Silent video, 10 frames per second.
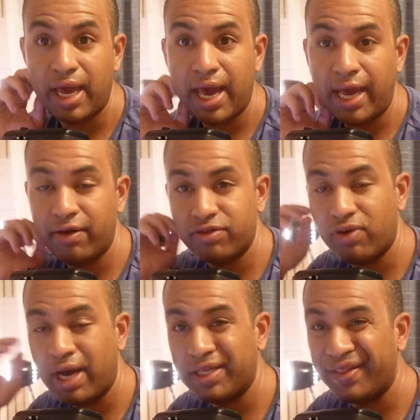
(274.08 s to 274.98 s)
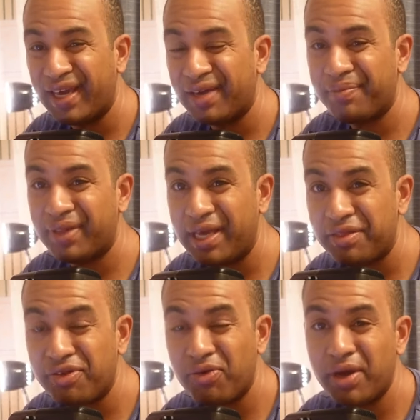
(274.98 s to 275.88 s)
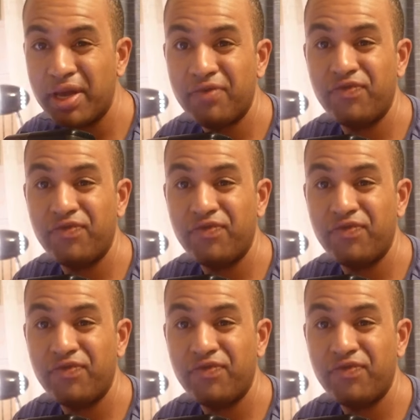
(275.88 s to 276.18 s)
and I was trying to like play through it,